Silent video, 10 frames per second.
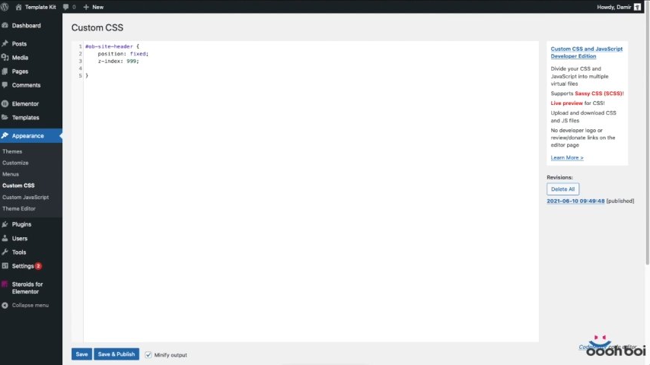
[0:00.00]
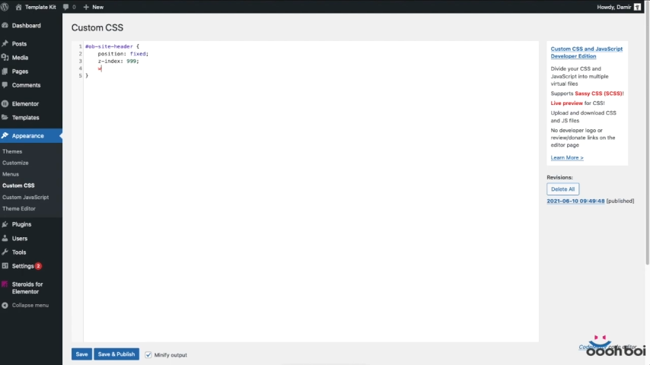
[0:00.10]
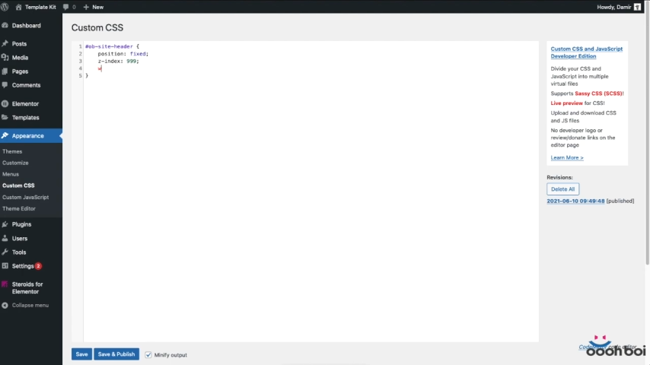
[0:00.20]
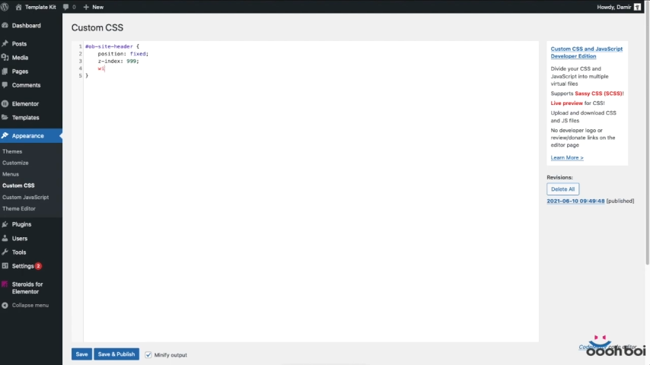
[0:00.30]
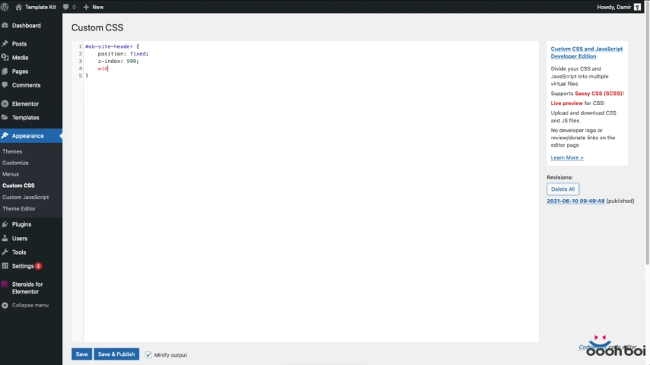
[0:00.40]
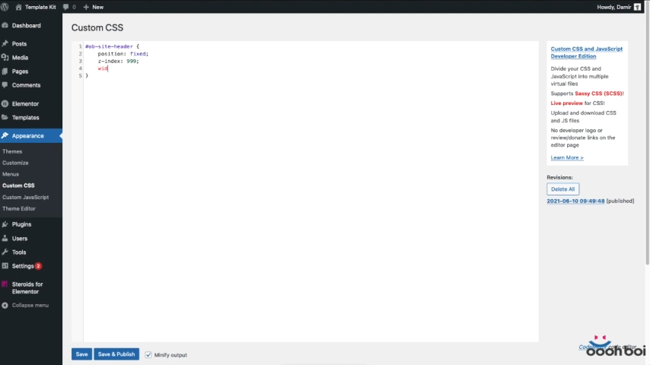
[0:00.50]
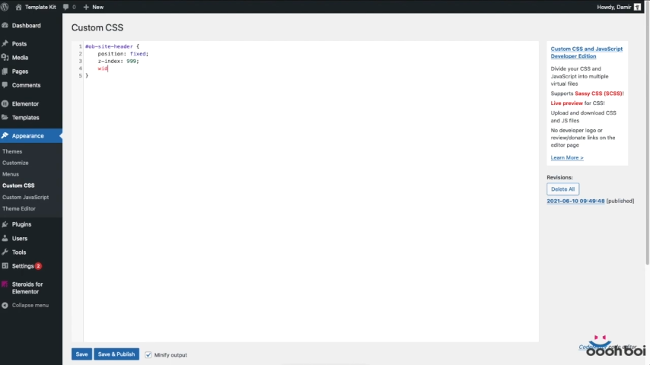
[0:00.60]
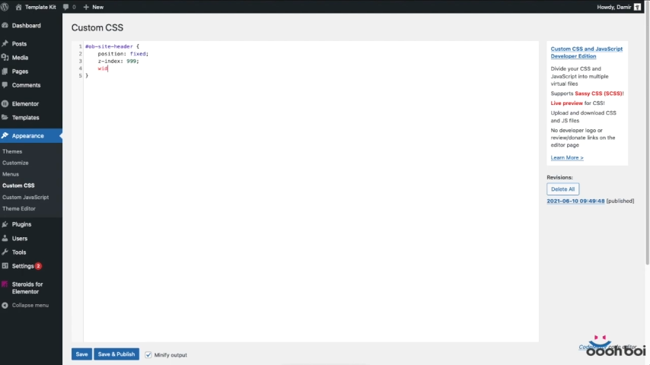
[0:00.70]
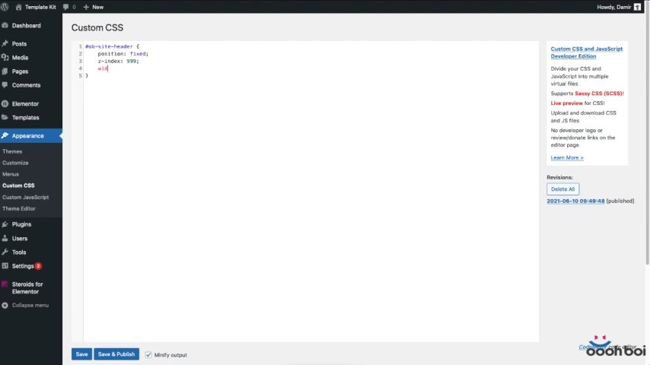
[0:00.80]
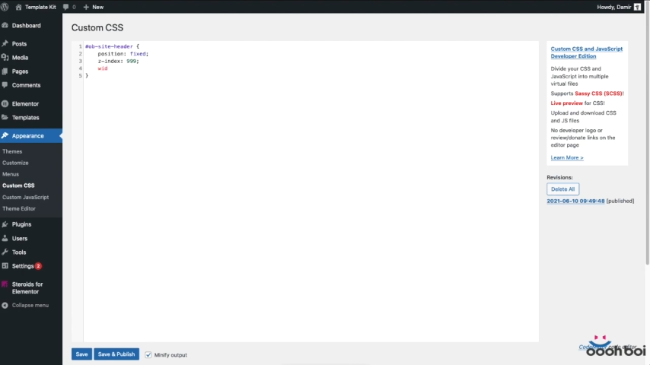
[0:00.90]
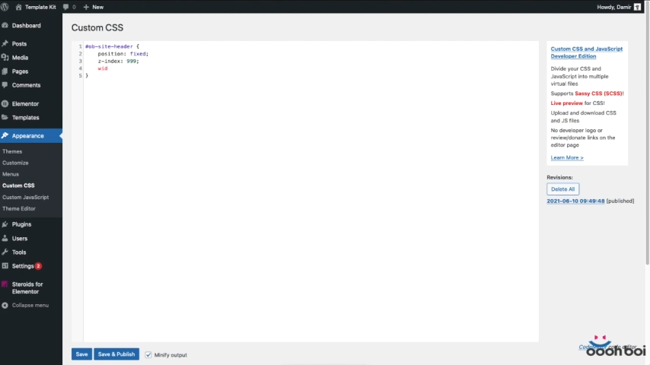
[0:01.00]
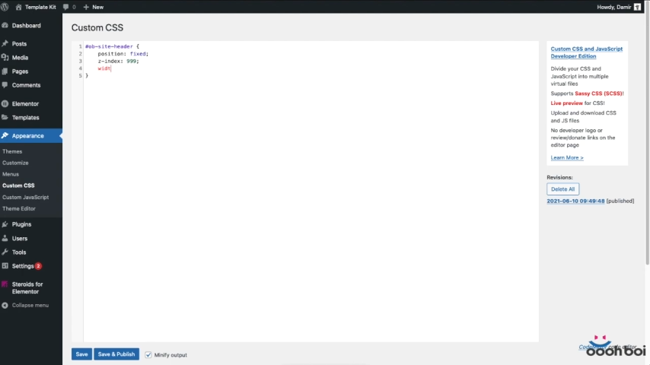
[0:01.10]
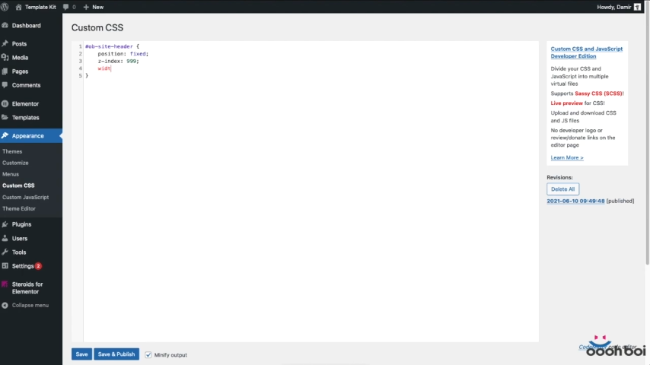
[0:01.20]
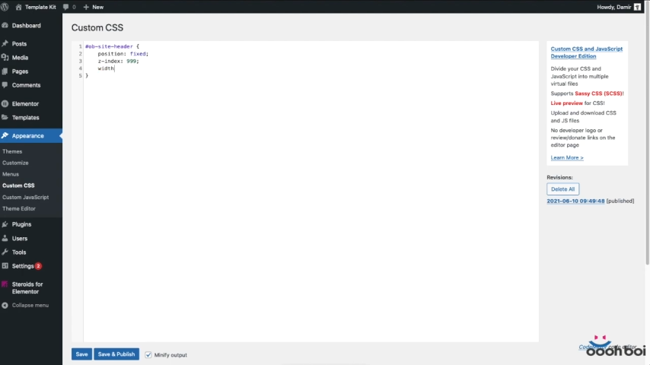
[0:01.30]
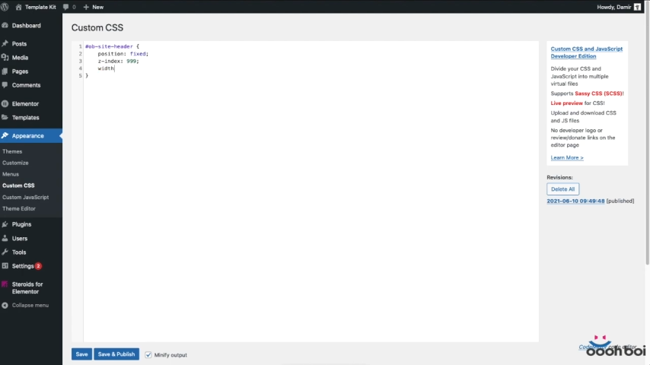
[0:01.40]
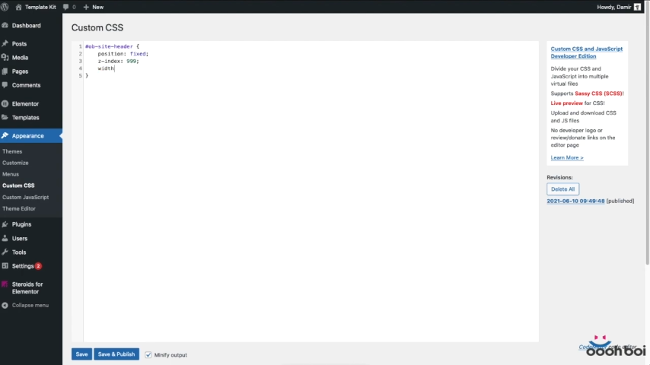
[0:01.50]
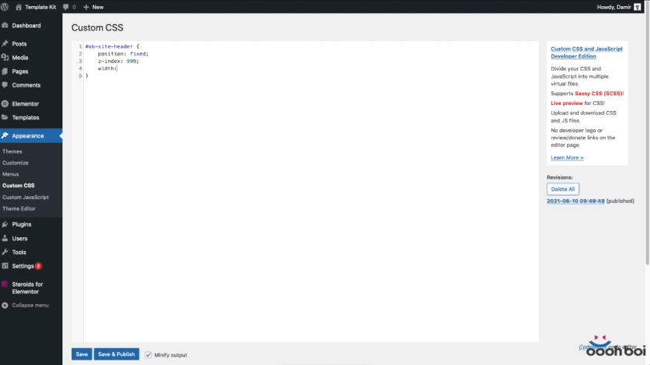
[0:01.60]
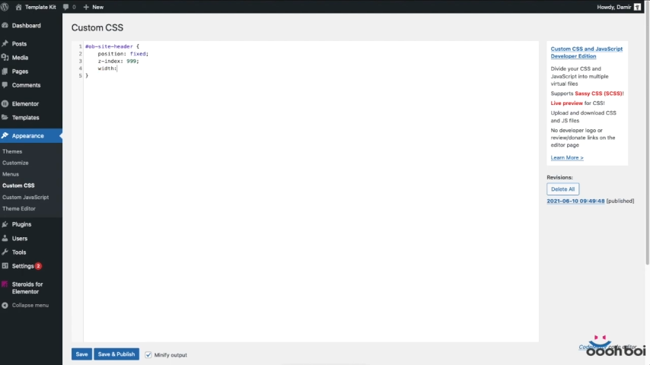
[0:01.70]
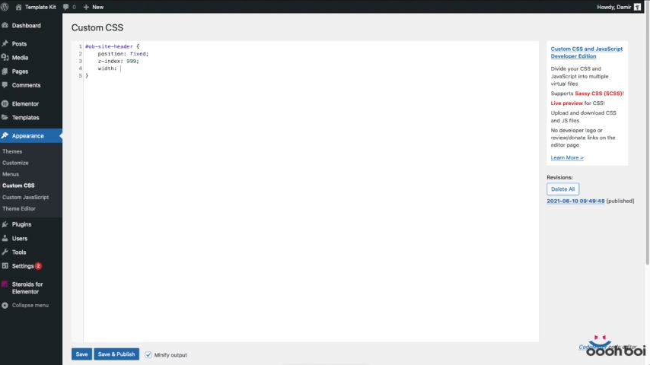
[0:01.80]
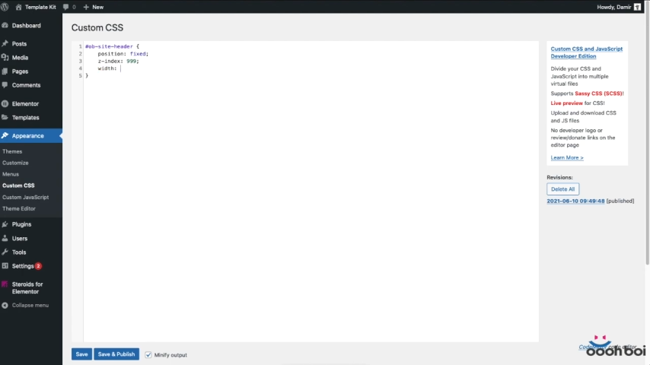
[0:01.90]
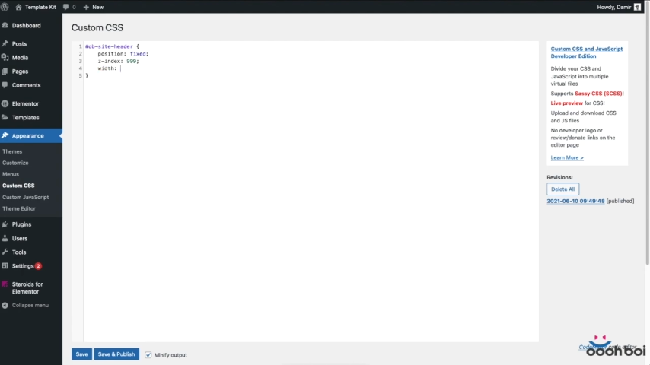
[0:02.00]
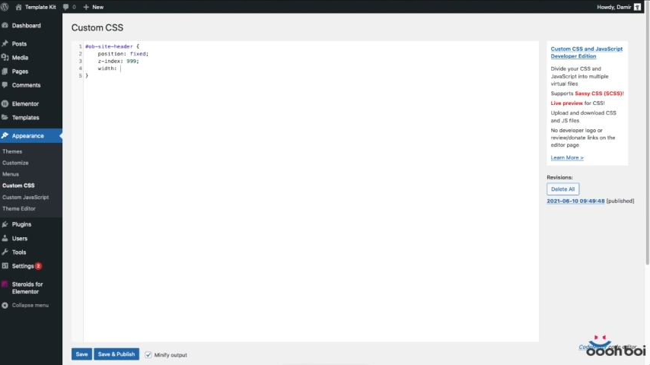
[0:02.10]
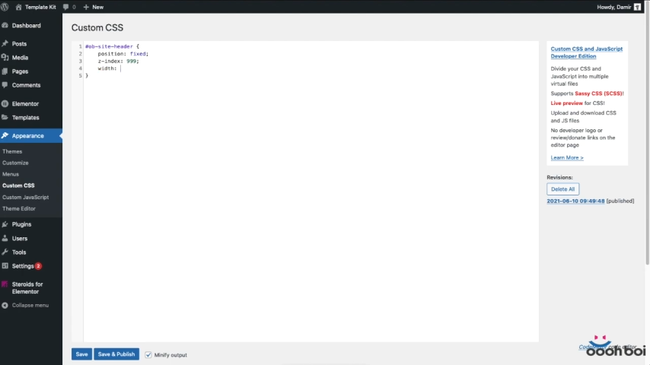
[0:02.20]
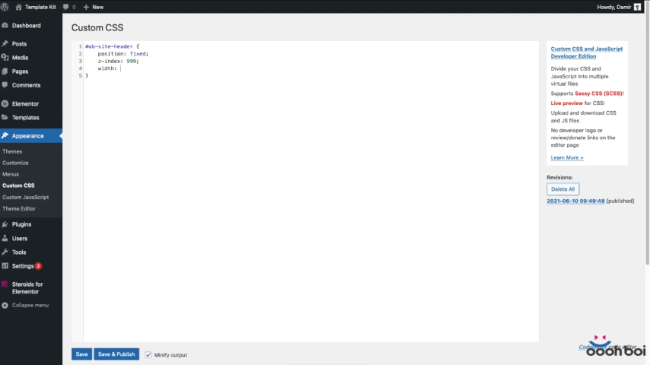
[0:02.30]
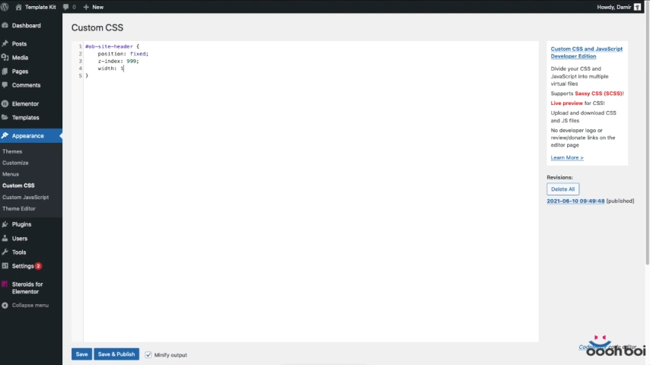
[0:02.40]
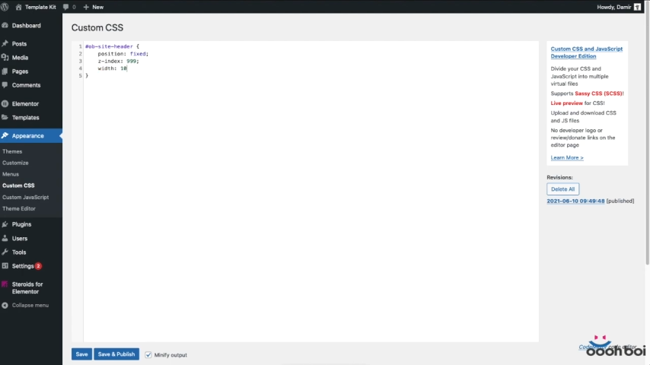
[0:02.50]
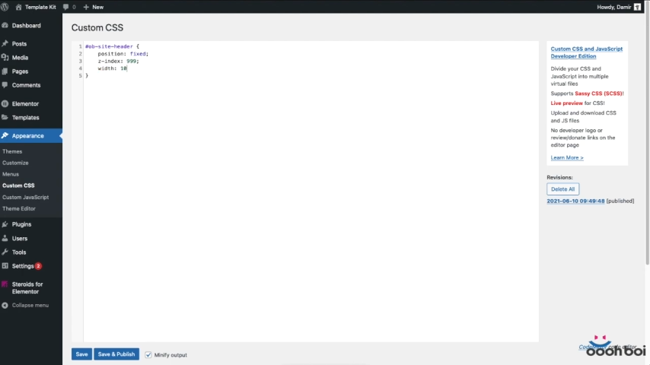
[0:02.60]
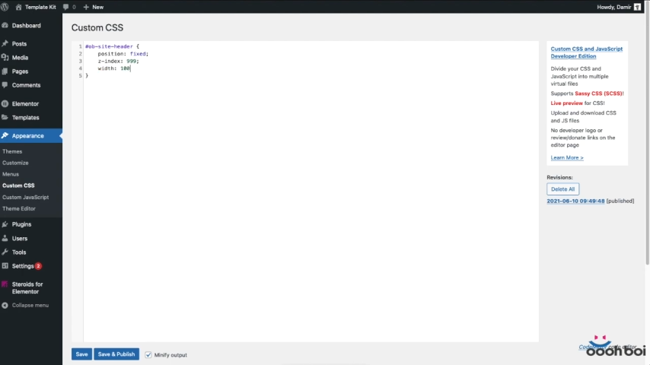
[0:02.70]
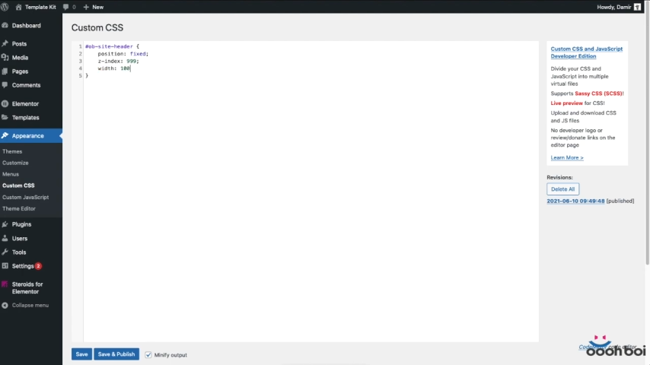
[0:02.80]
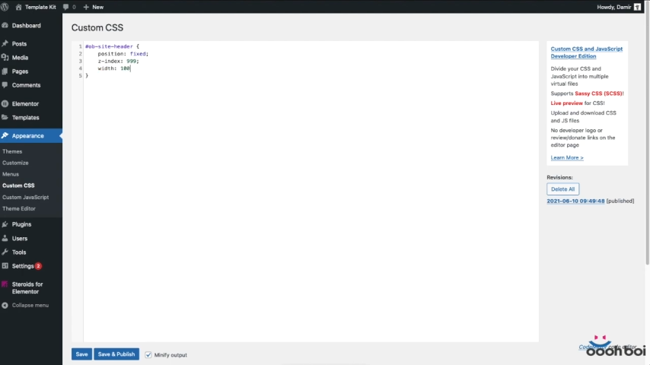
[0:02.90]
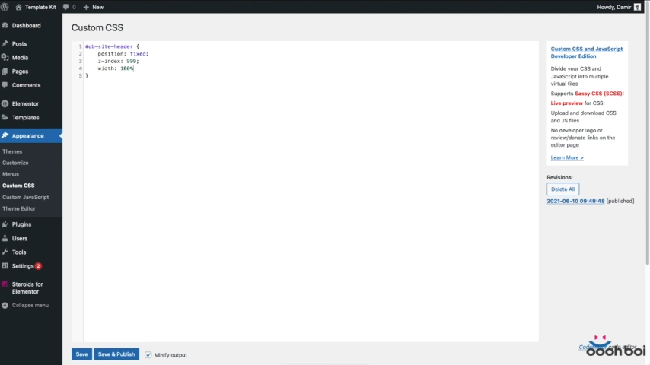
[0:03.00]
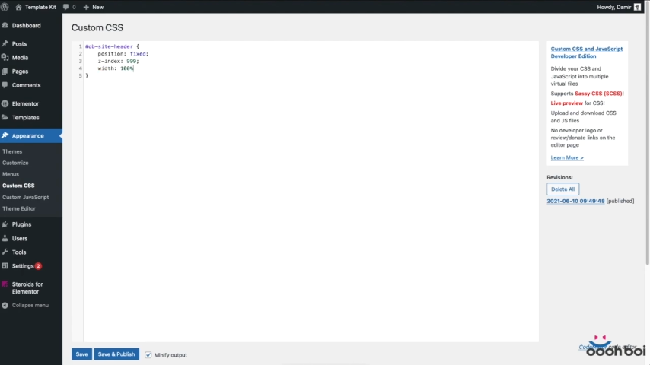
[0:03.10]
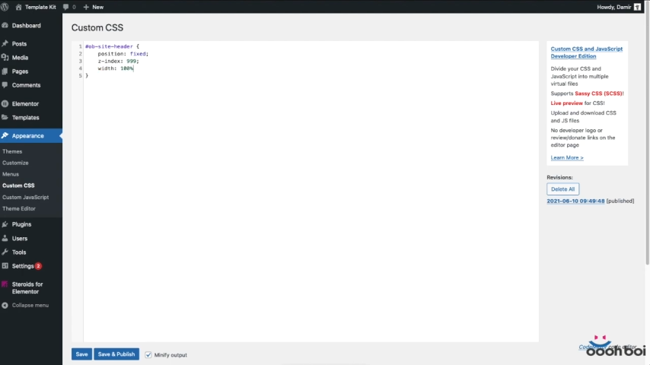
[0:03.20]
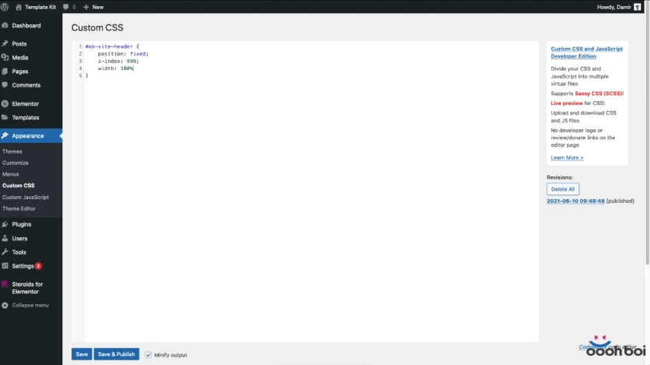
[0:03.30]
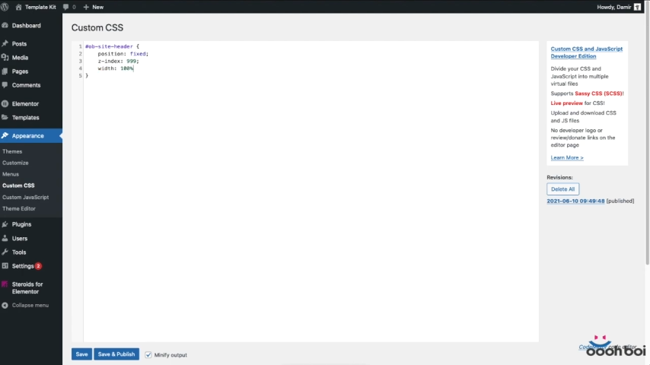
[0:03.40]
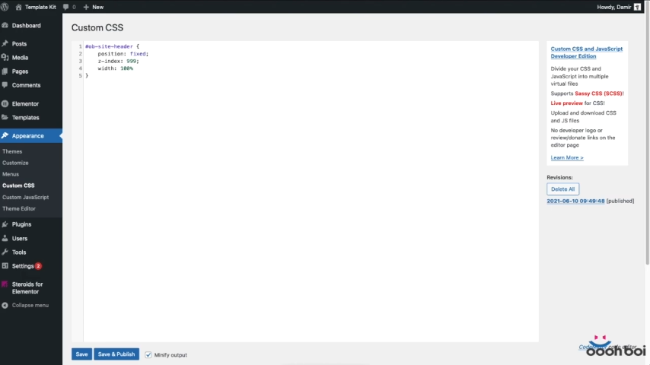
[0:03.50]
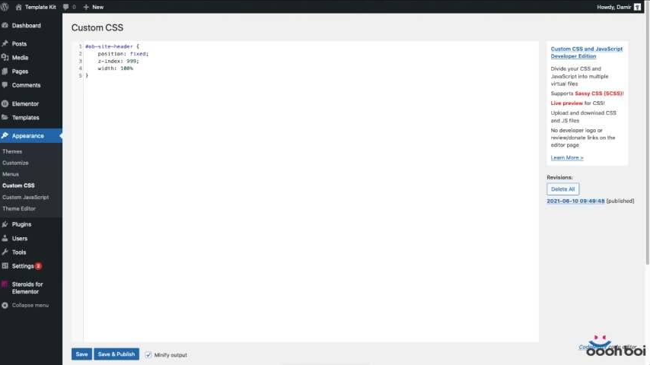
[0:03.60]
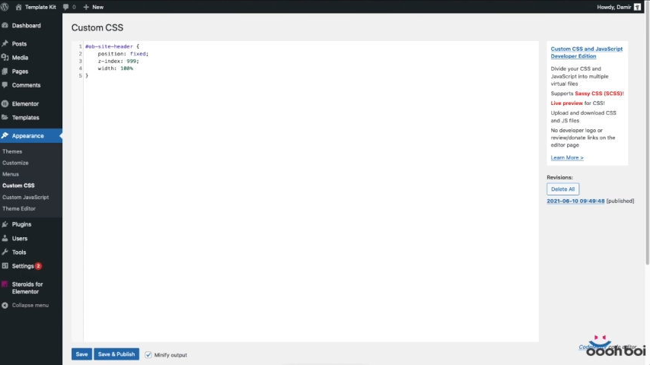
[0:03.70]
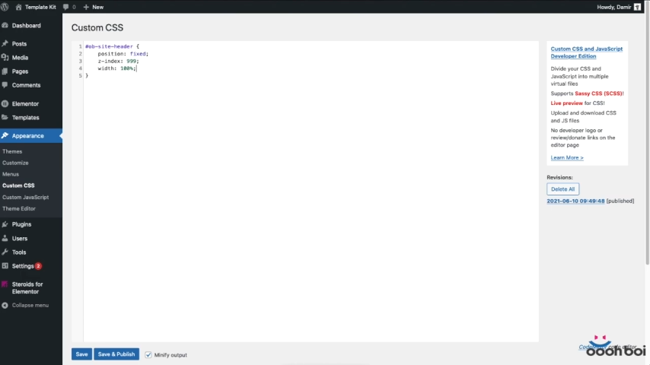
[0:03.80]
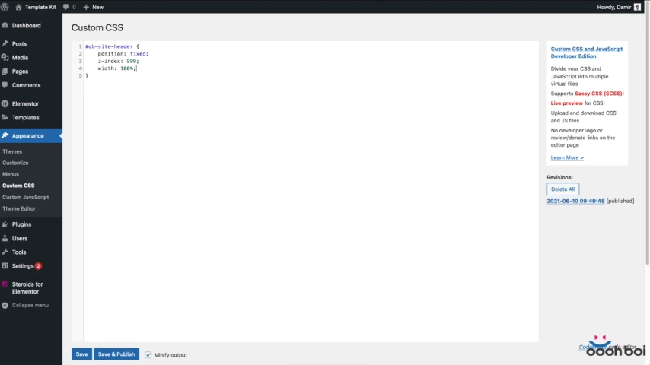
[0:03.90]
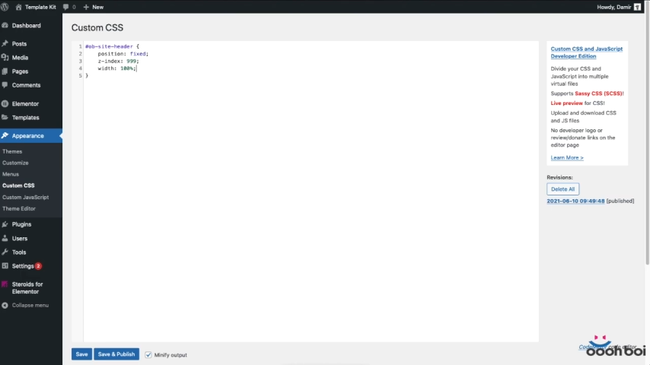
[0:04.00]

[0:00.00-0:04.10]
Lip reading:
No face is visible, so there are no lips to read.